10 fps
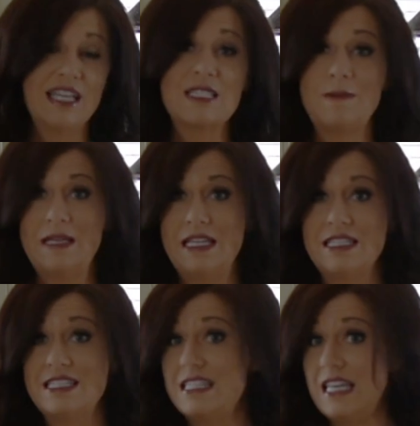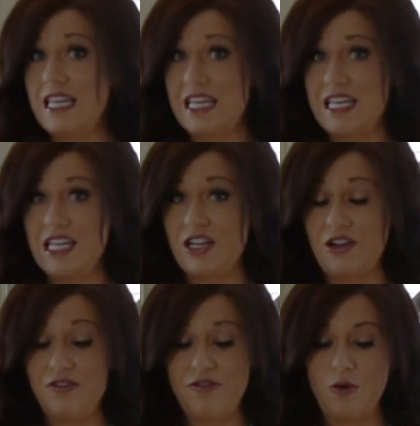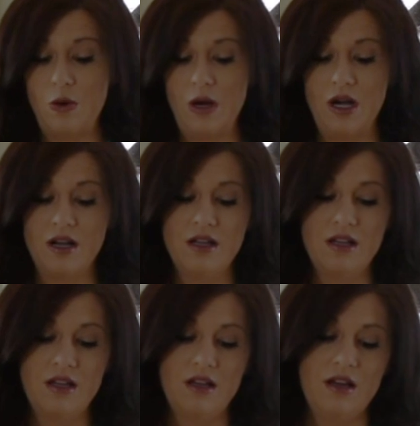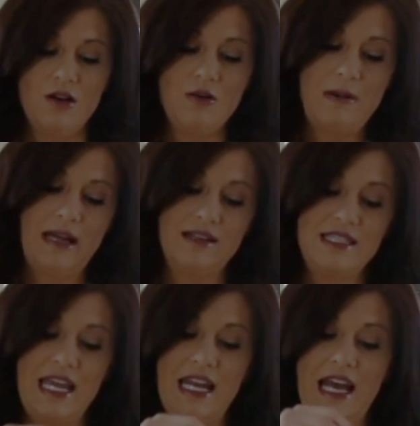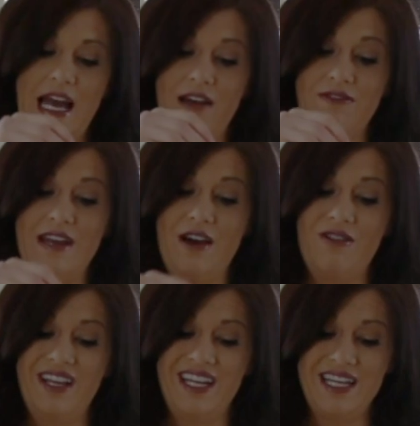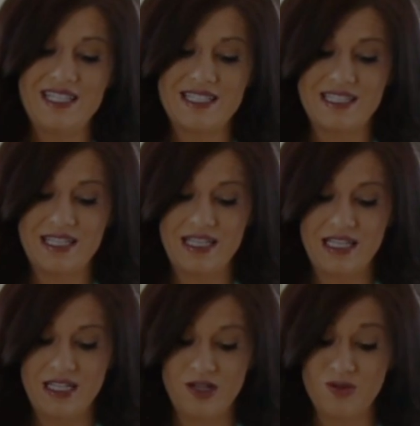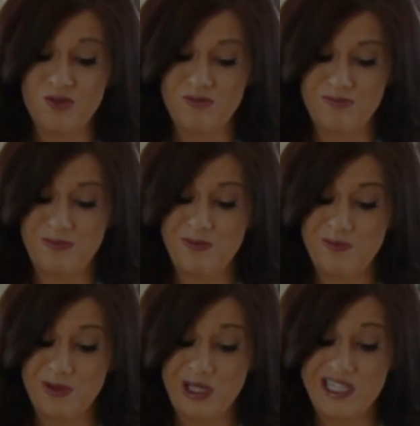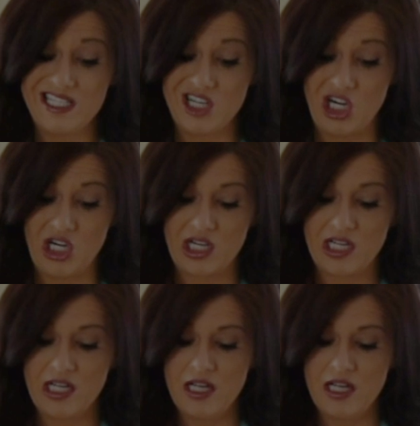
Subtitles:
It's been sitting in here for about a day and a half now, and it's pretty dark.